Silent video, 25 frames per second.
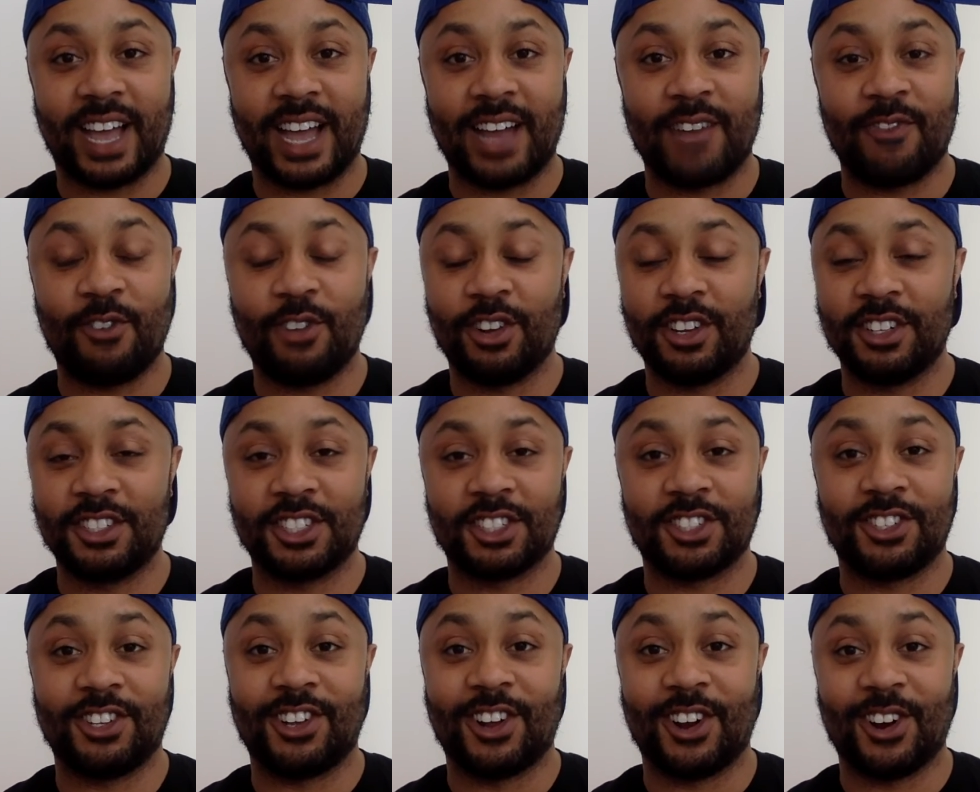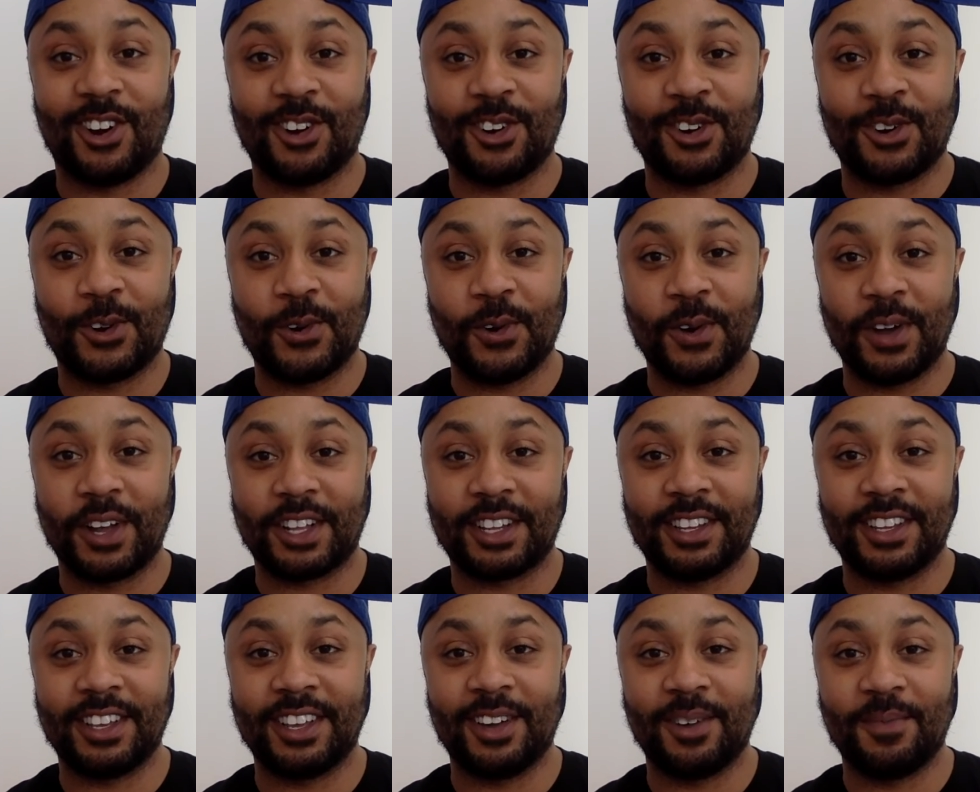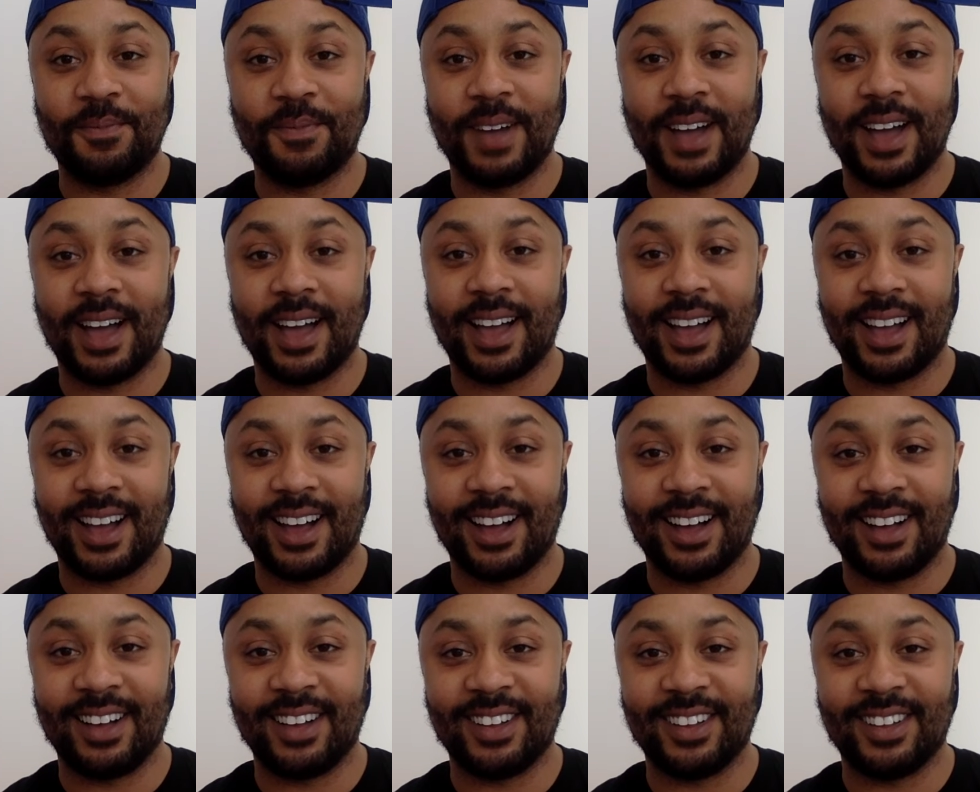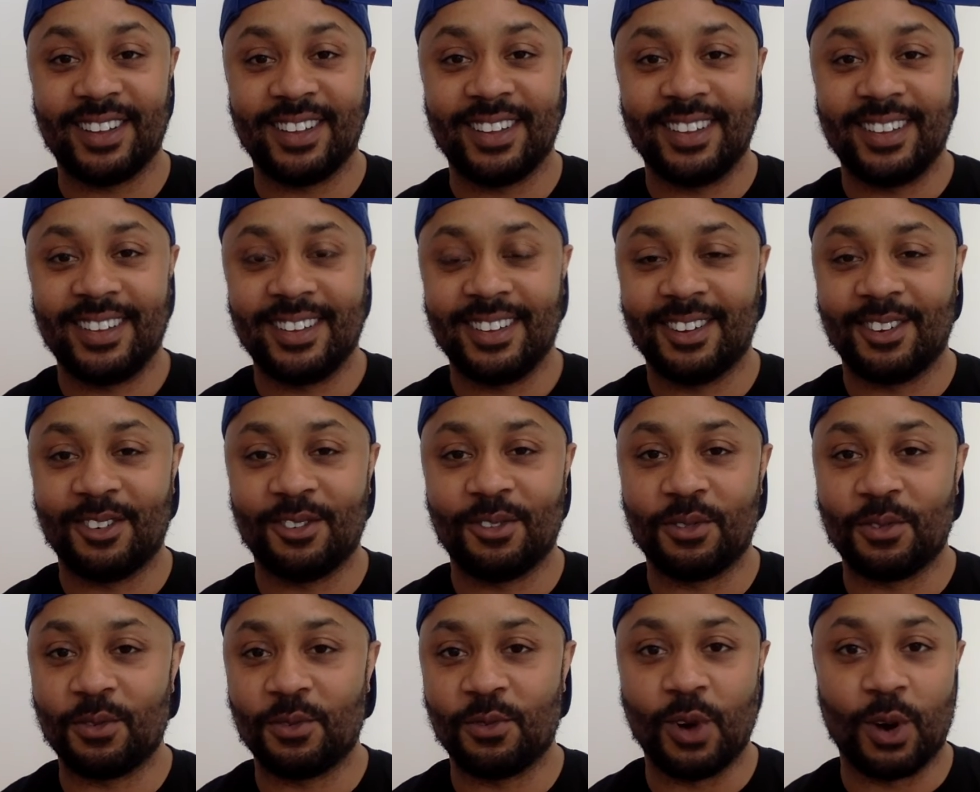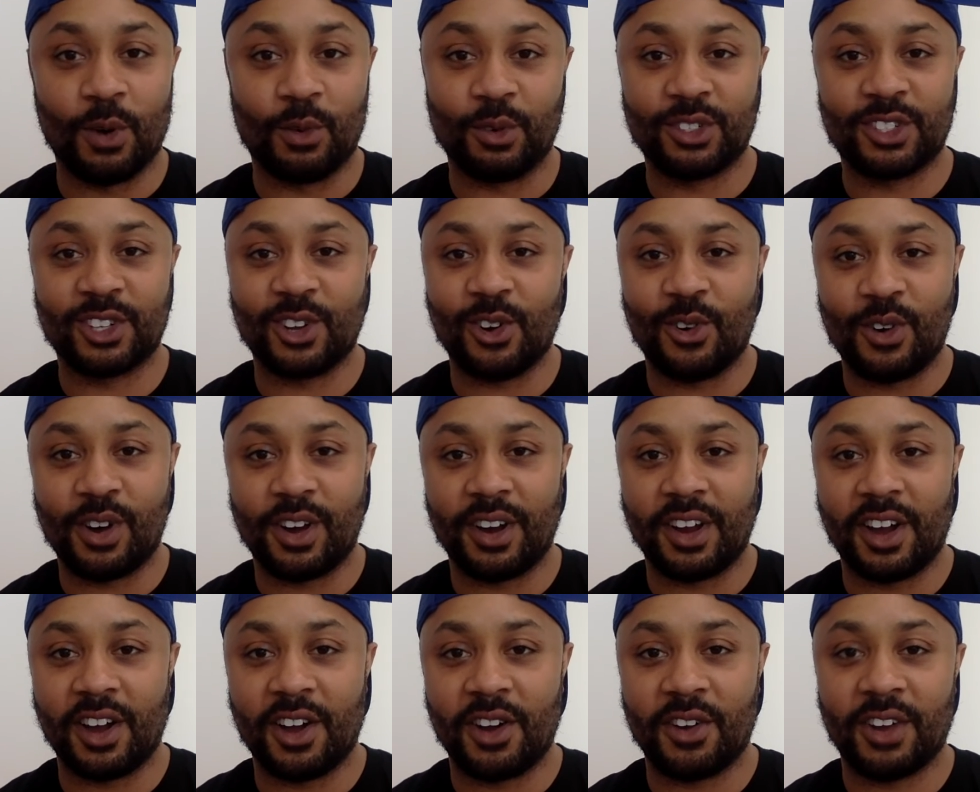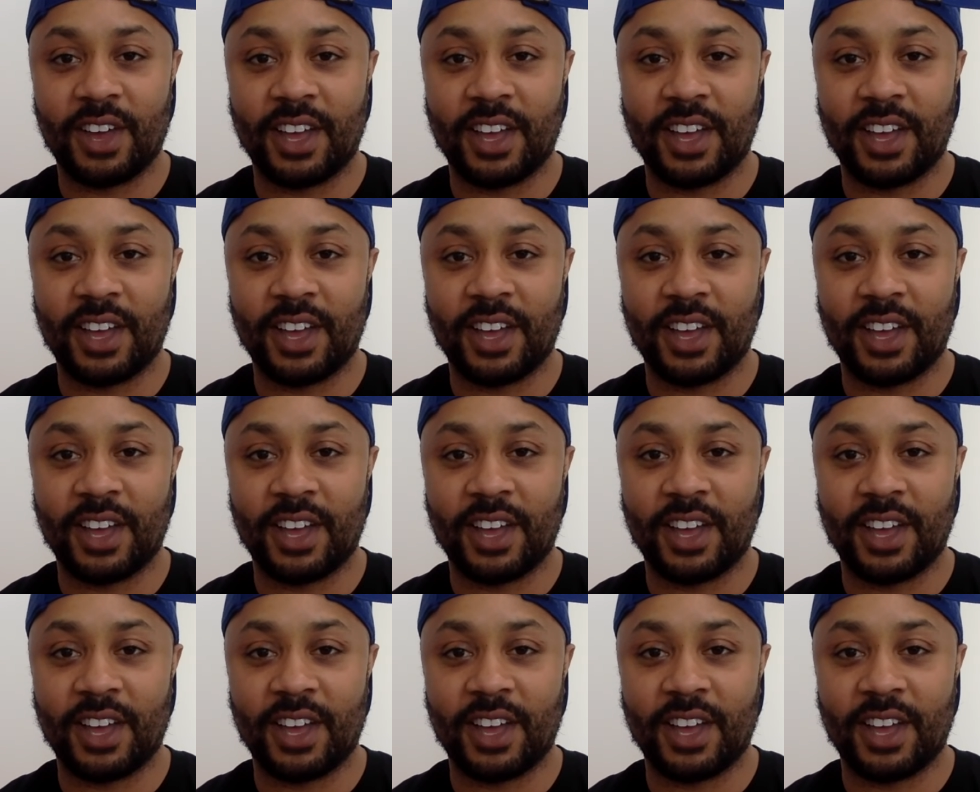I really just learned quickly about what was going on.